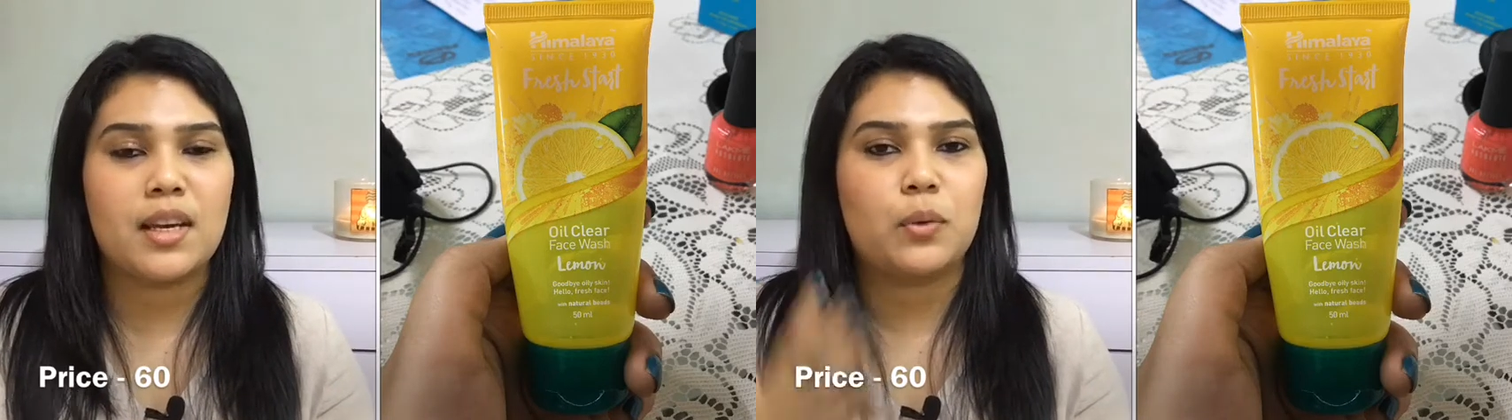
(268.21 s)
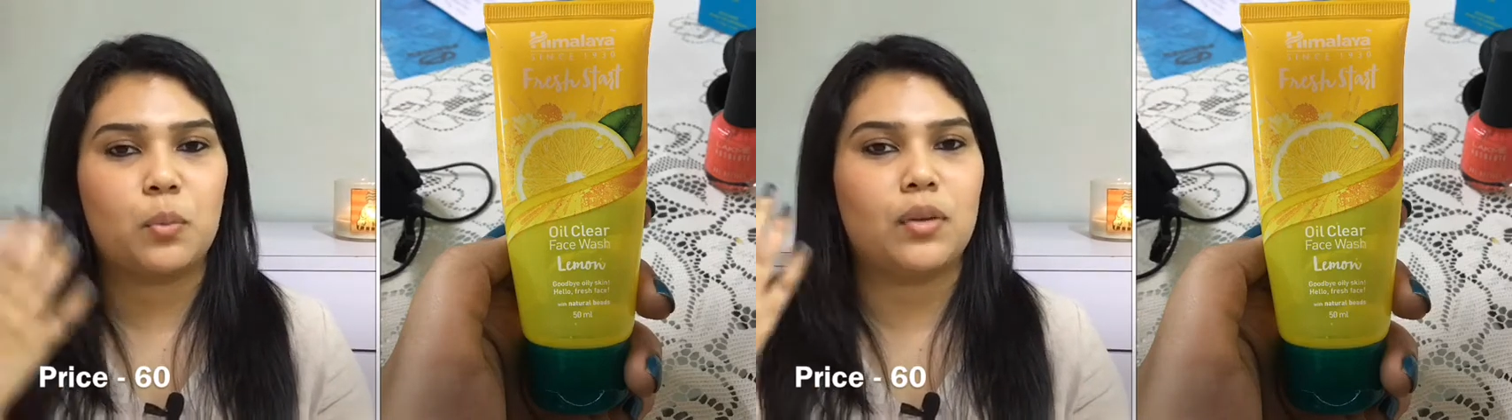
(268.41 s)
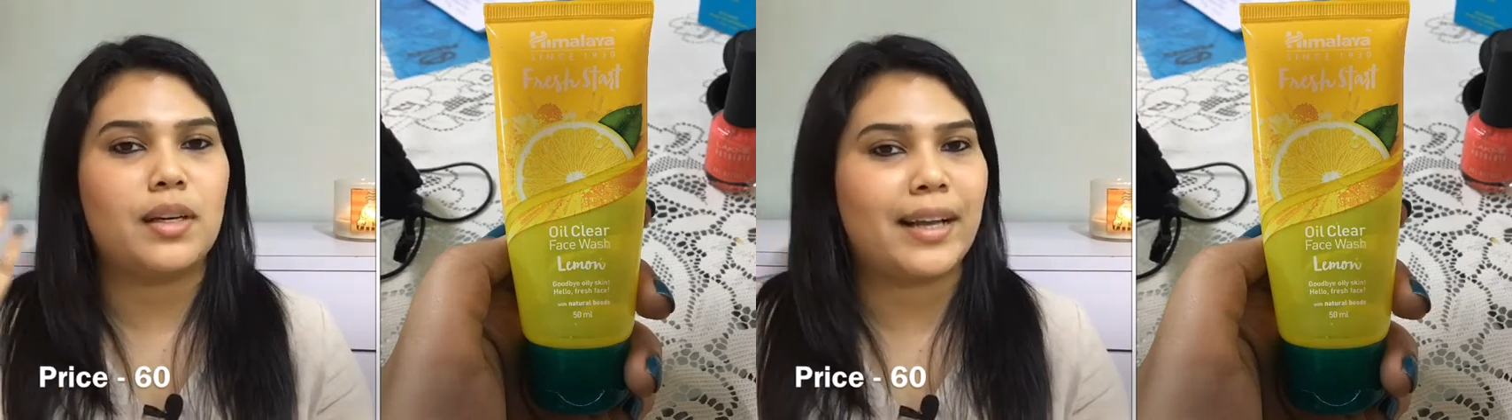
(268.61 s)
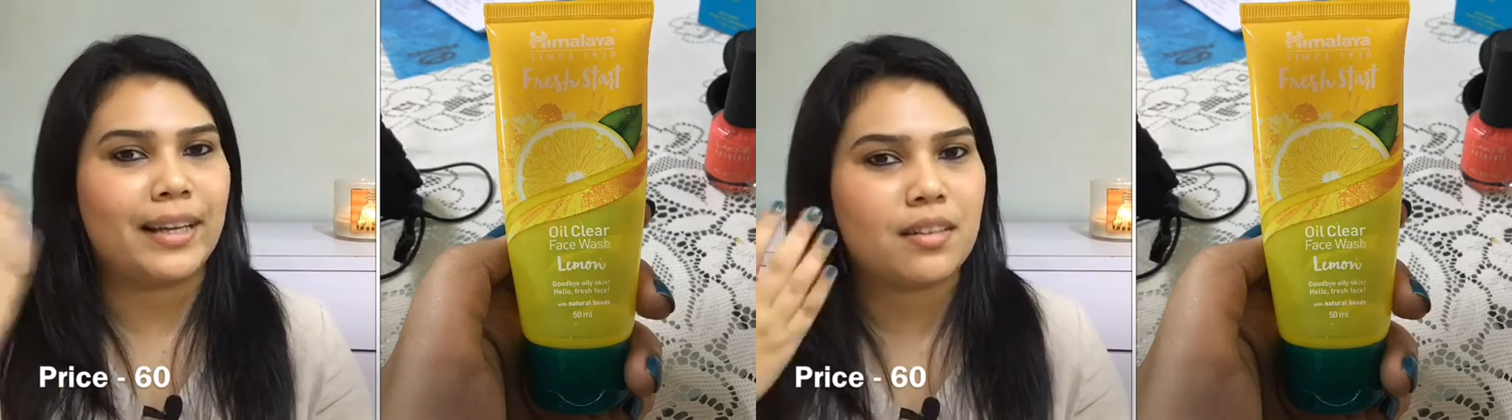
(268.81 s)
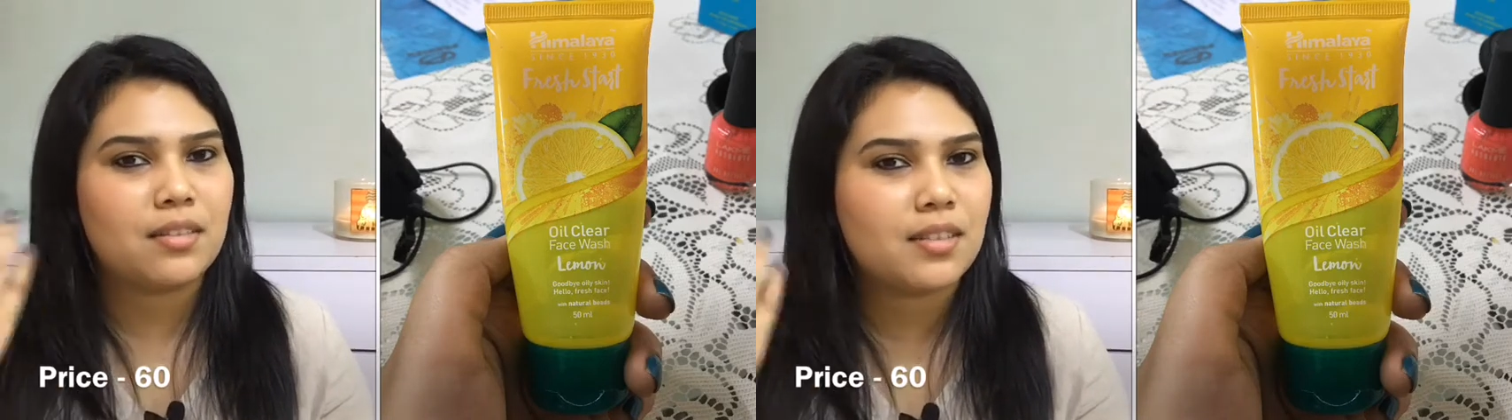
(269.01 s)
it would
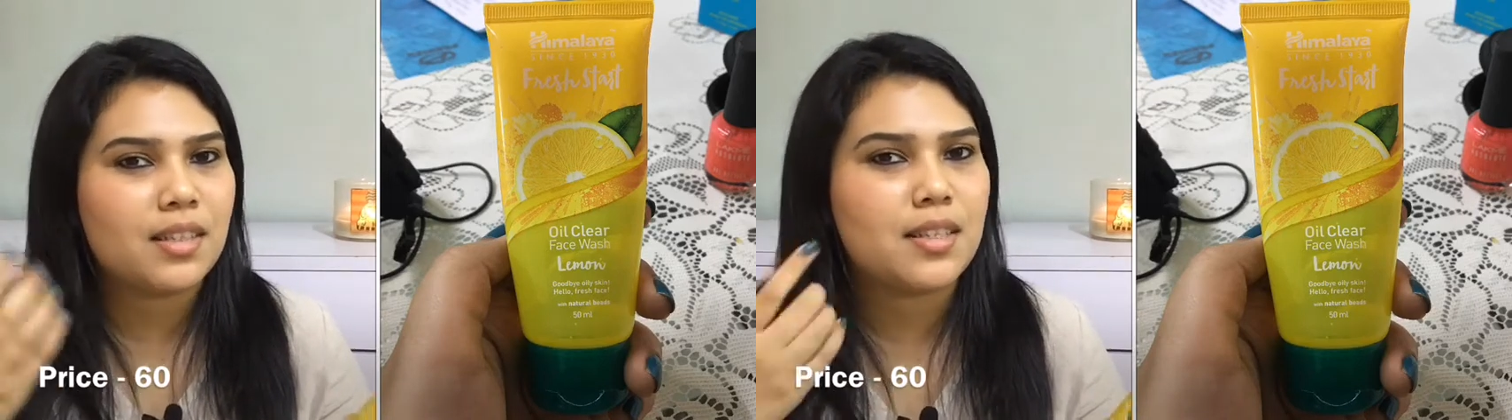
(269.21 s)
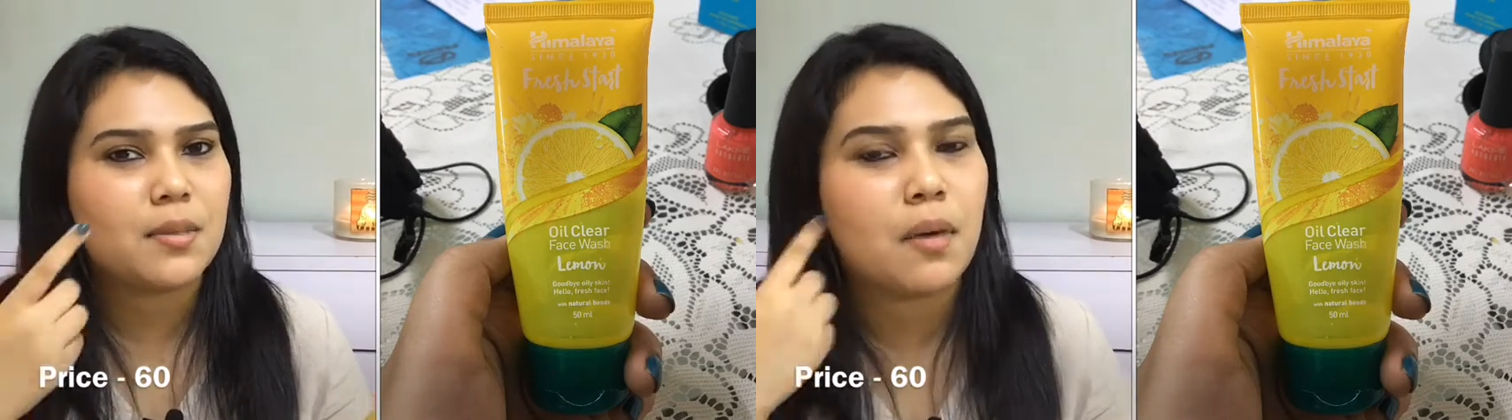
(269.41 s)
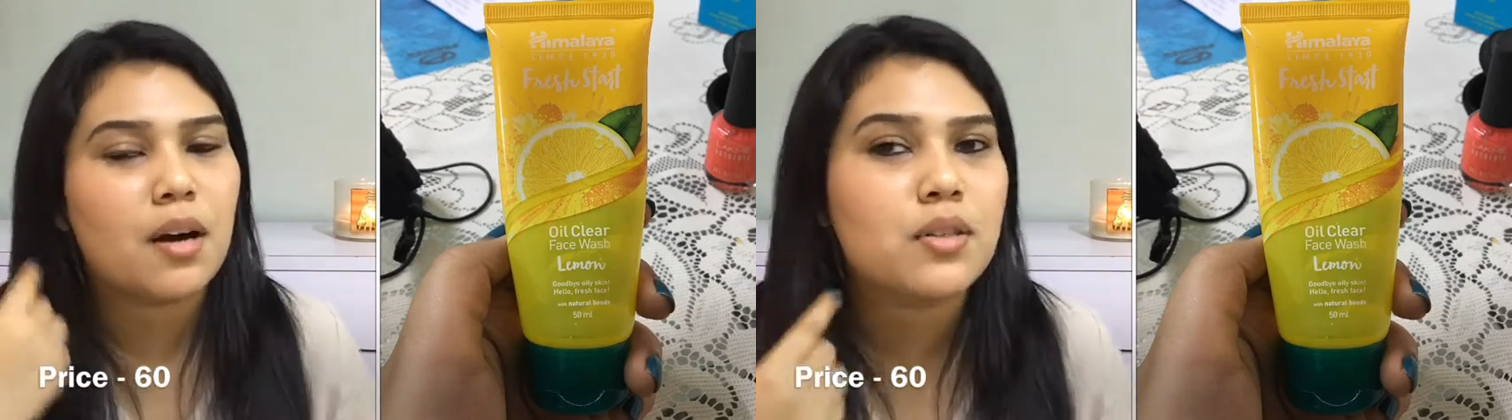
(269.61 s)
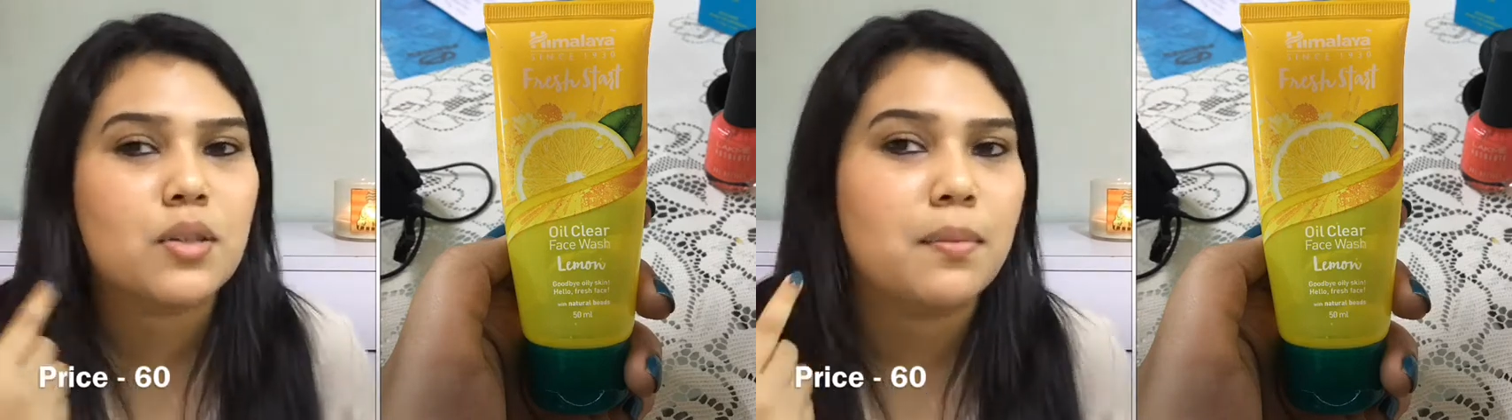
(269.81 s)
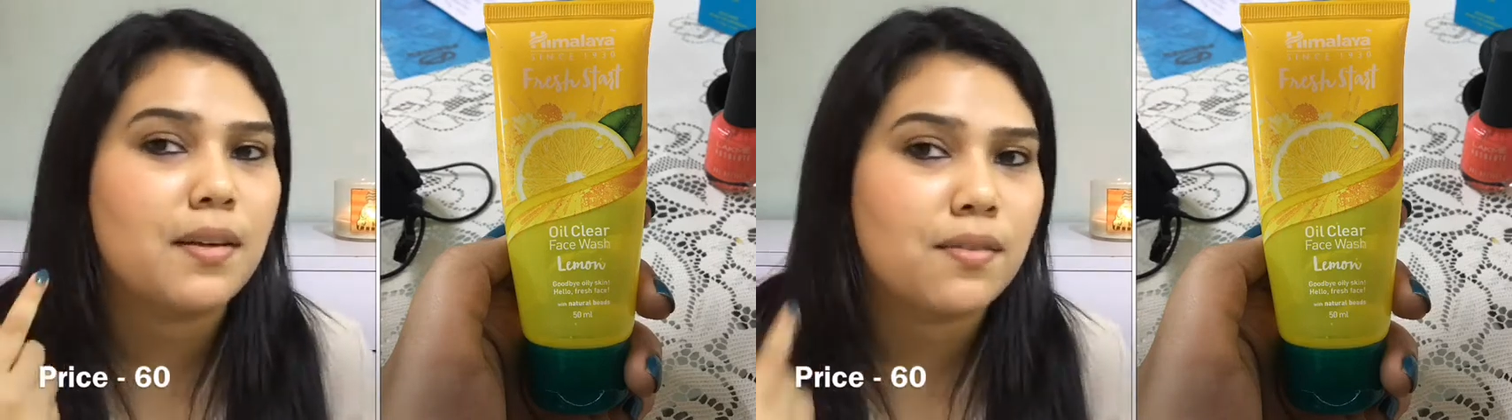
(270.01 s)
lighten these marks
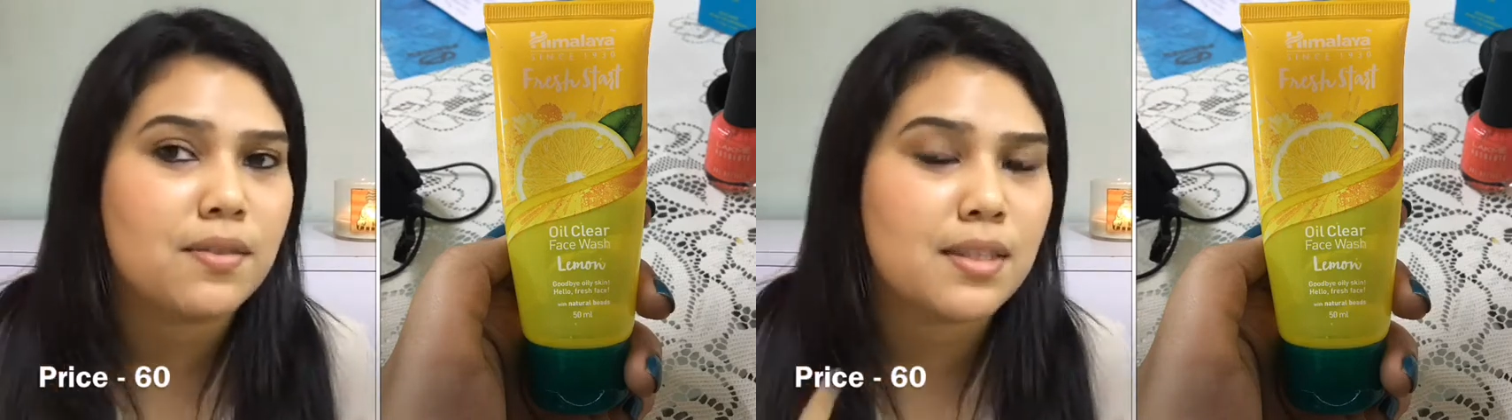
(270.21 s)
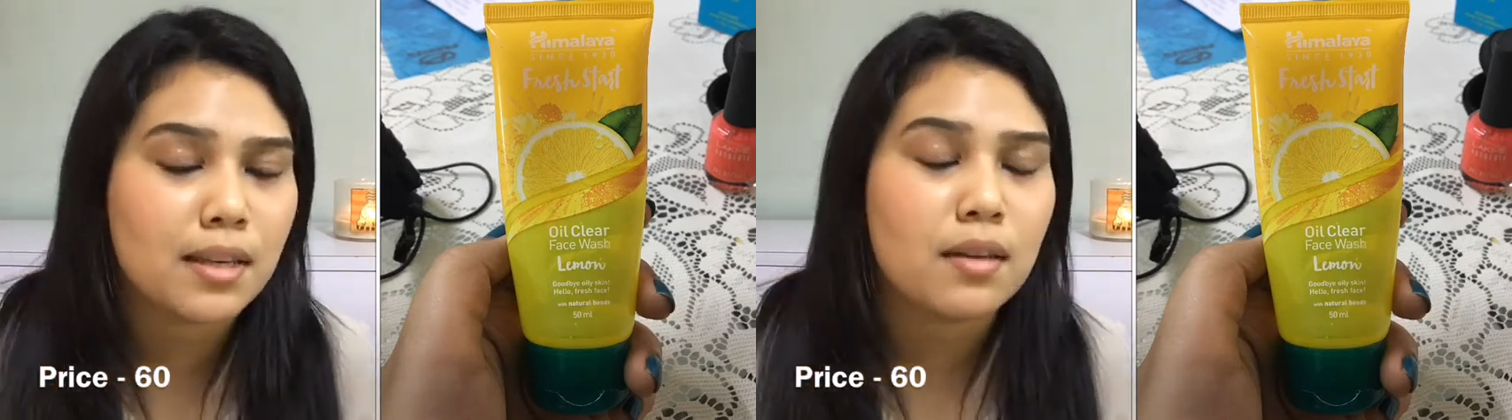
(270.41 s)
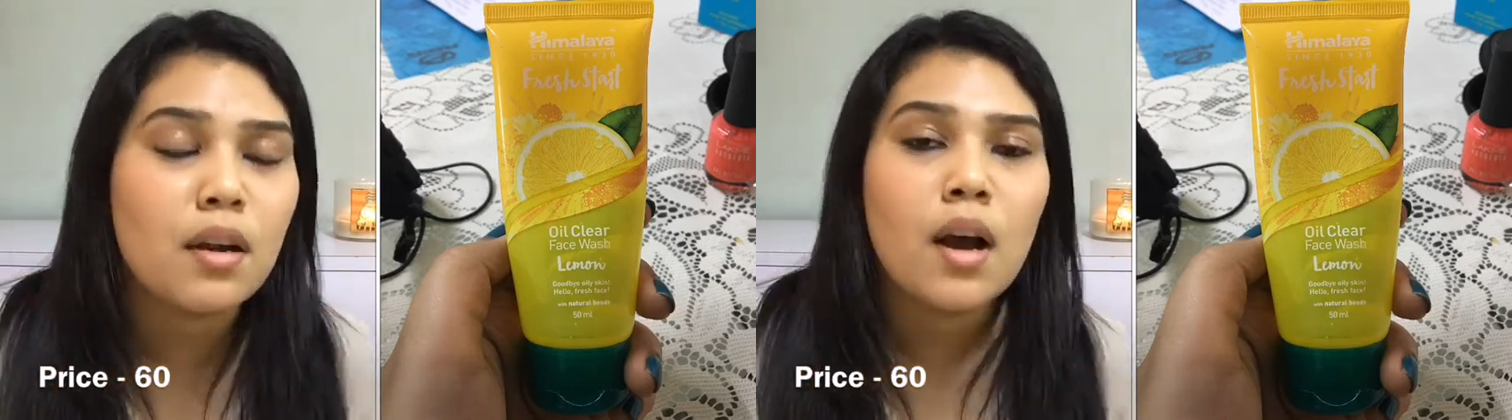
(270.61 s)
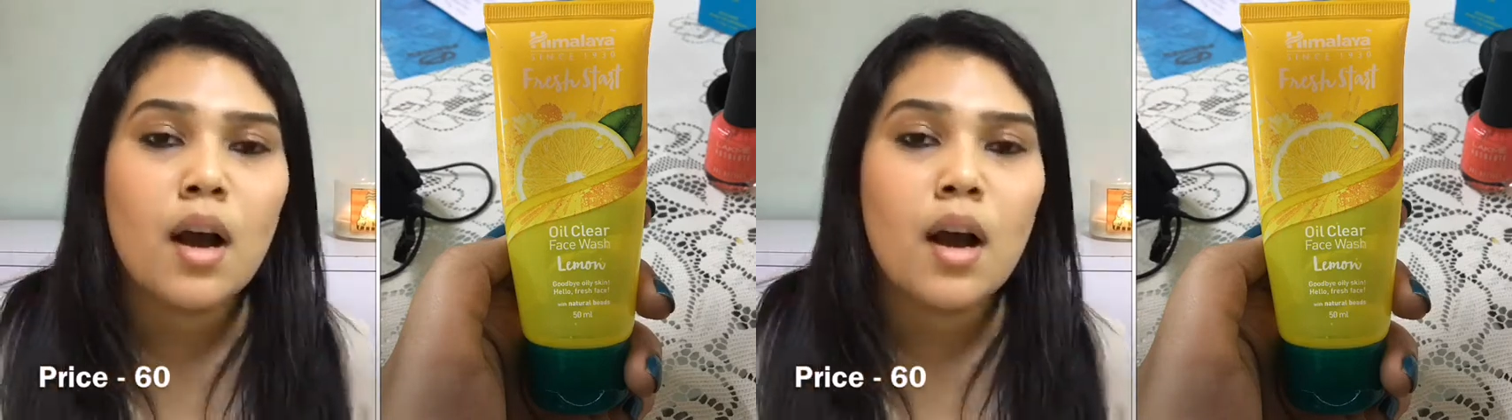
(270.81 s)
on my skin,